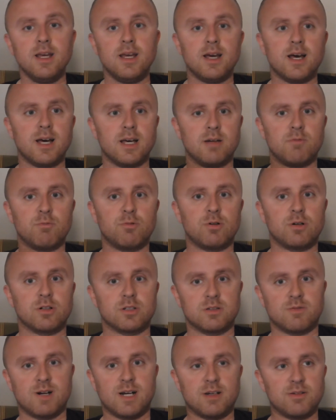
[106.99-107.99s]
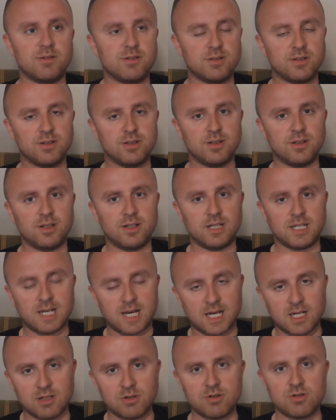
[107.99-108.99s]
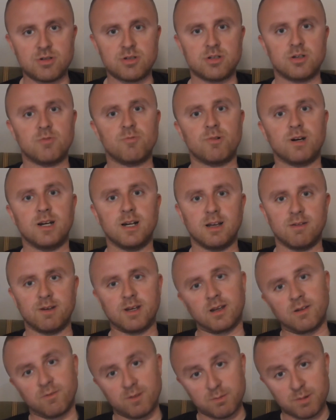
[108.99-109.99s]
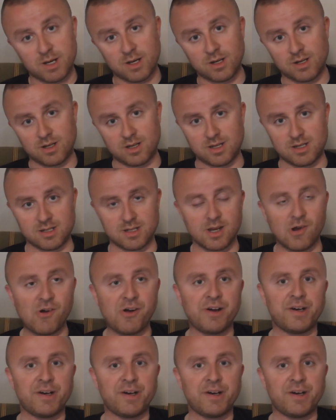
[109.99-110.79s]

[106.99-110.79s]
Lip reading: and walks around in the house, reliving the murders.